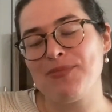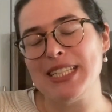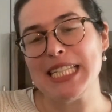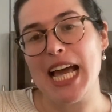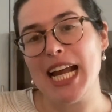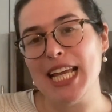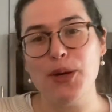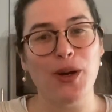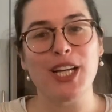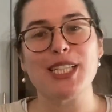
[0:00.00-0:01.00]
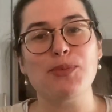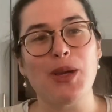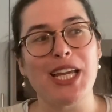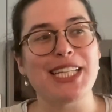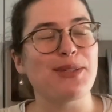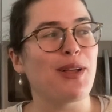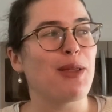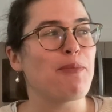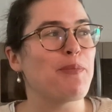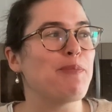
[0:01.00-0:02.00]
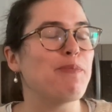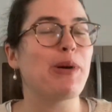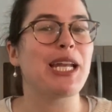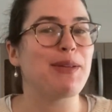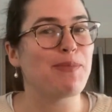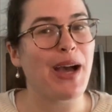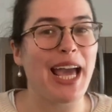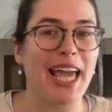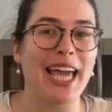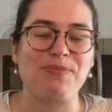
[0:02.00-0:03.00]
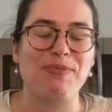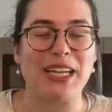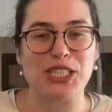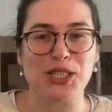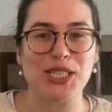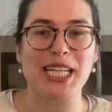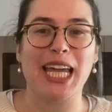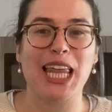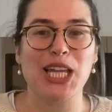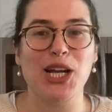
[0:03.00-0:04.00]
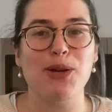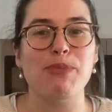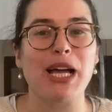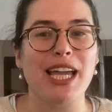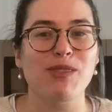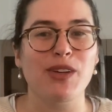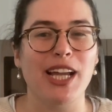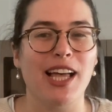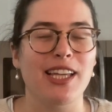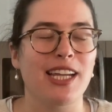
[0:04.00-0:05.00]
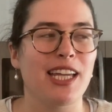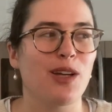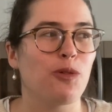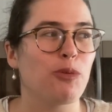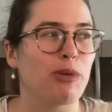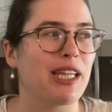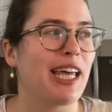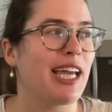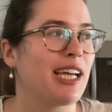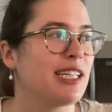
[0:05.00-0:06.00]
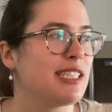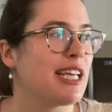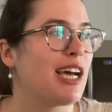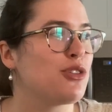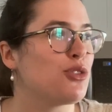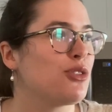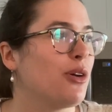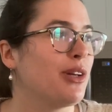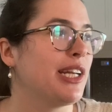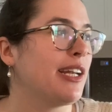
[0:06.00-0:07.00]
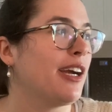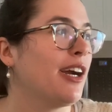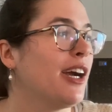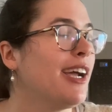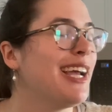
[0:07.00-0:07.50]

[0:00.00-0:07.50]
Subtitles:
tidy workspace while I'm putting my mixture together, but in reality it would be like a disaster zone in here.